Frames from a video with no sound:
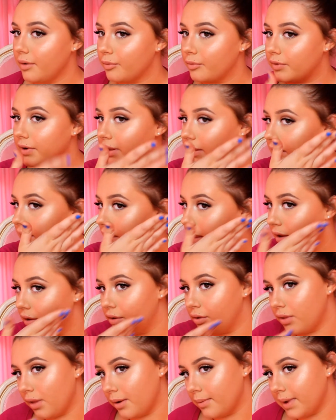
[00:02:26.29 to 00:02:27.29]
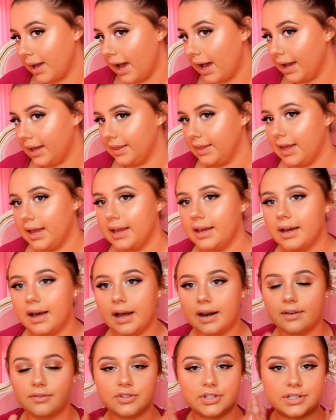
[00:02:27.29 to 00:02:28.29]
really glowy highlight,
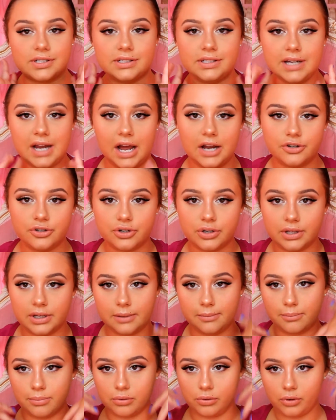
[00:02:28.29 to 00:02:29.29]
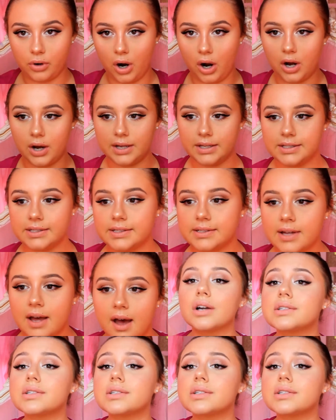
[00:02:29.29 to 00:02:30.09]
kind of just naturally bronze.